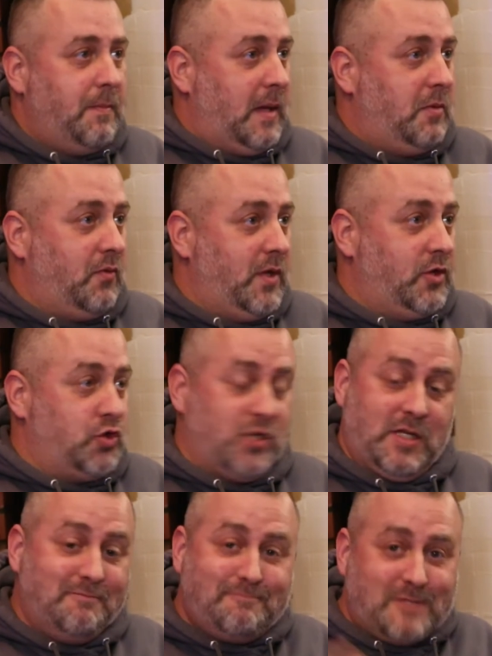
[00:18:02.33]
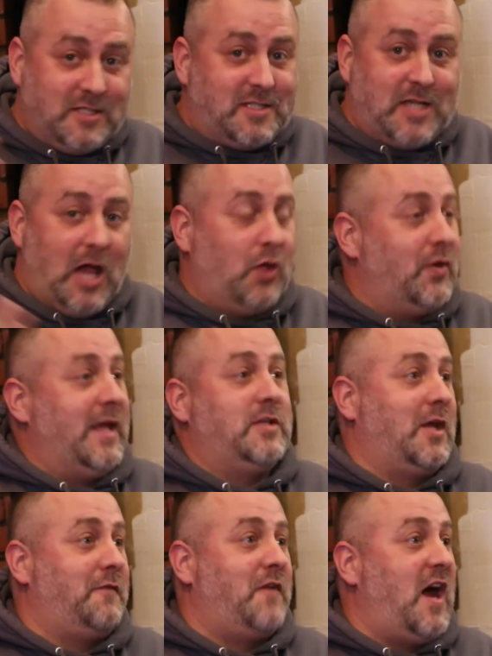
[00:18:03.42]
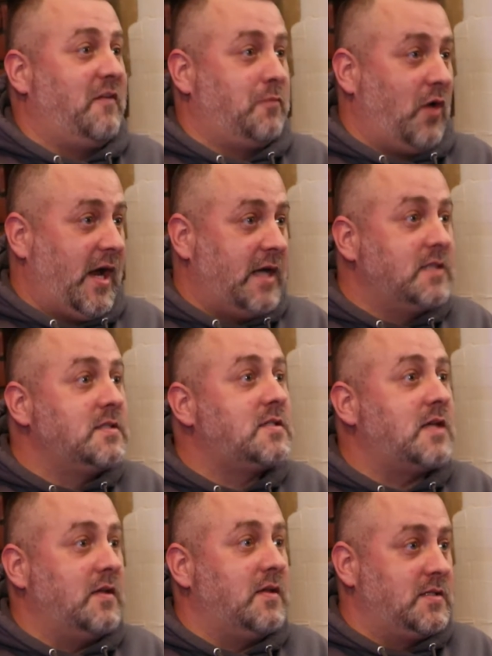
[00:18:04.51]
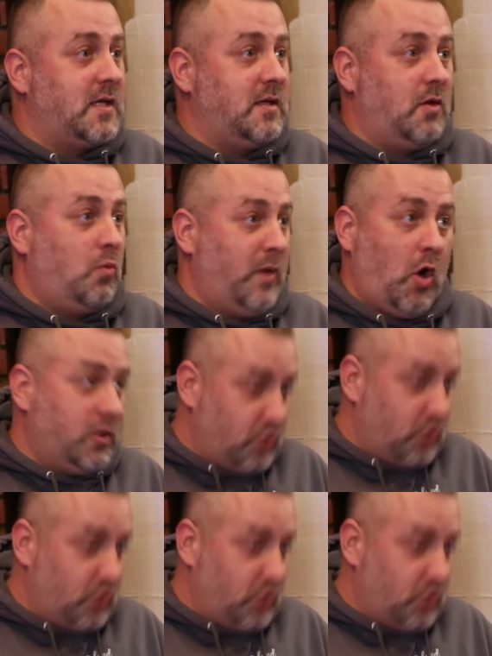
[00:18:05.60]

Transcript: Maybe Realogy consolidates their five brands and they say, you know, we are